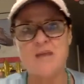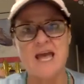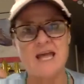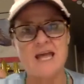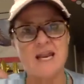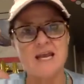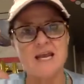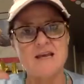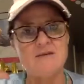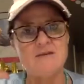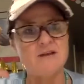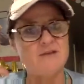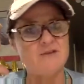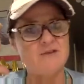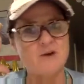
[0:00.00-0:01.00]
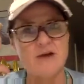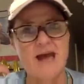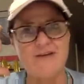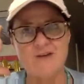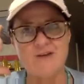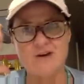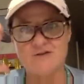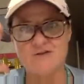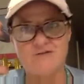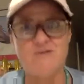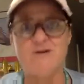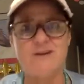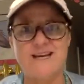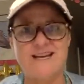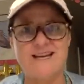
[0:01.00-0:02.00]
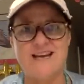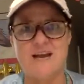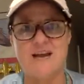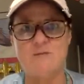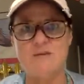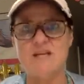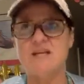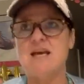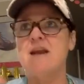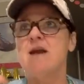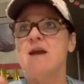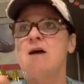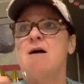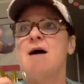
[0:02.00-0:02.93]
And even if they haven't fully named it yet,